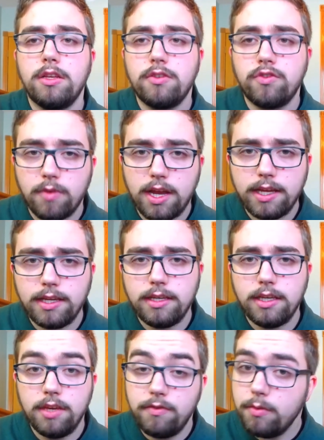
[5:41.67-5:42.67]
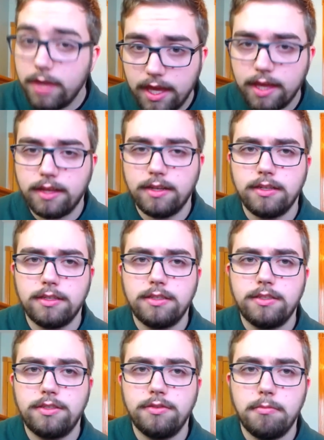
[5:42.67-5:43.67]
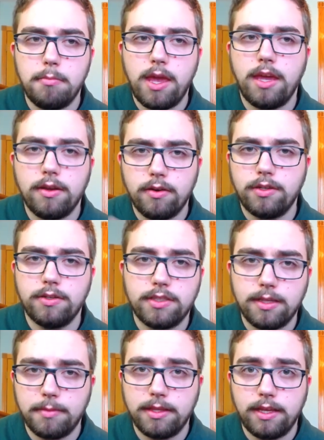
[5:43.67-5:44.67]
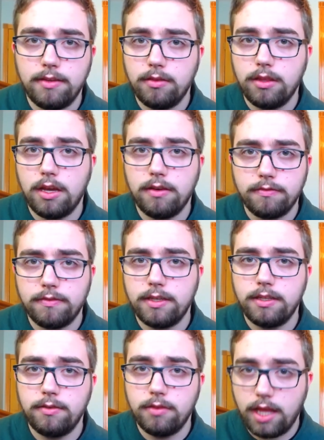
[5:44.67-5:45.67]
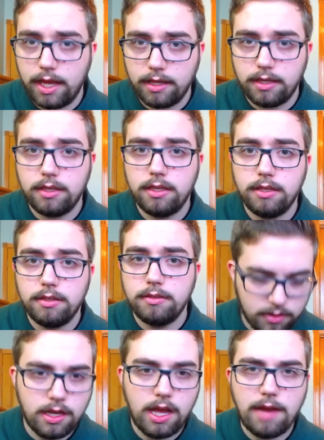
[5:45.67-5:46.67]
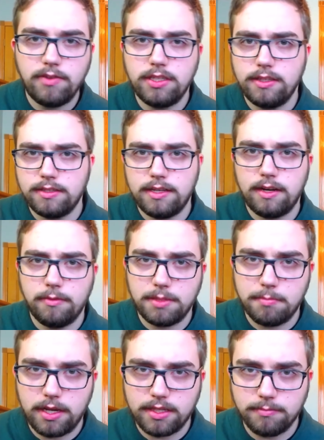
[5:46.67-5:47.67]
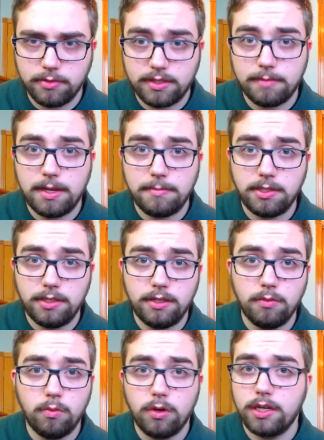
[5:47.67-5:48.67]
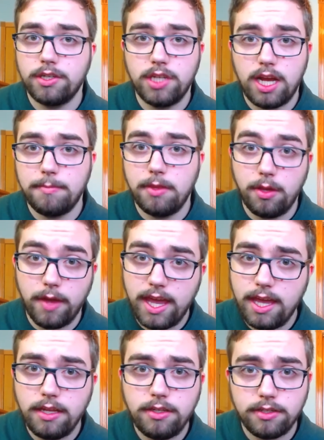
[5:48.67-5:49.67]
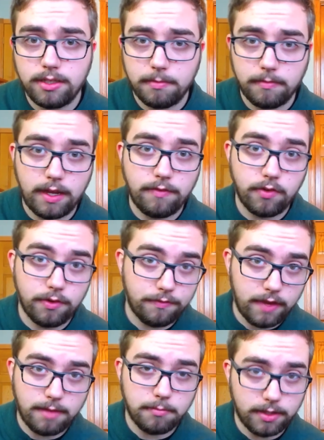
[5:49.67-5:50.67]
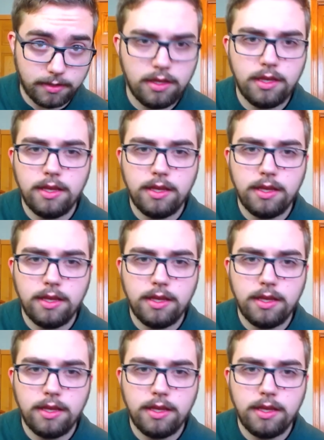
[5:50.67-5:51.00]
Try, if you can, to make or do something that you love and you like. Obviously, that's not always possible. Sometimes you need to work a job that you hate just to provide for your family.